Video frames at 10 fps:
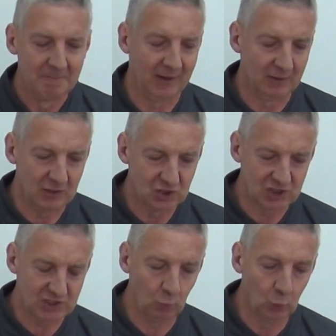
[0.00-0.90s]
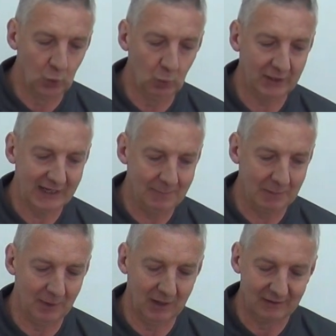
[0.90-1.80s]
Now, you just would want to keep in
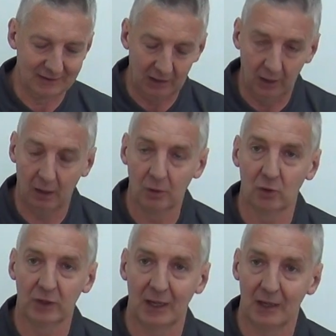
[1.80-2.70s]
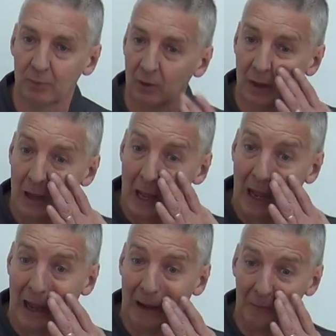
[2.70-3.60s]
mind that the longer the cable,
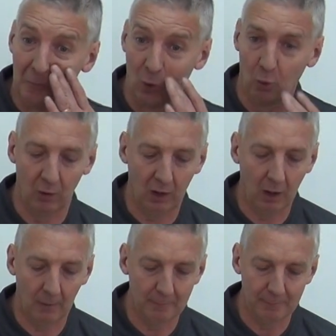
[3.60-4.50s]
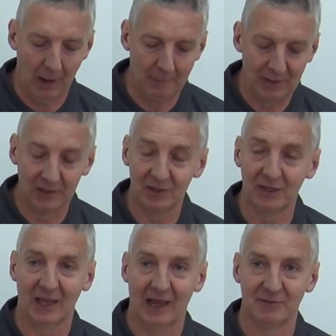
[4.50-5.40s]
the more ability
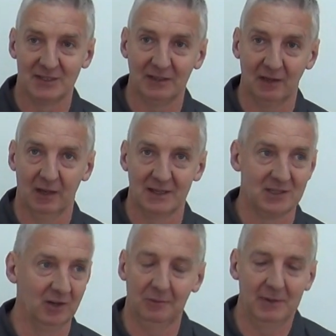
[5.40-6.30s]
to have signal loss on it.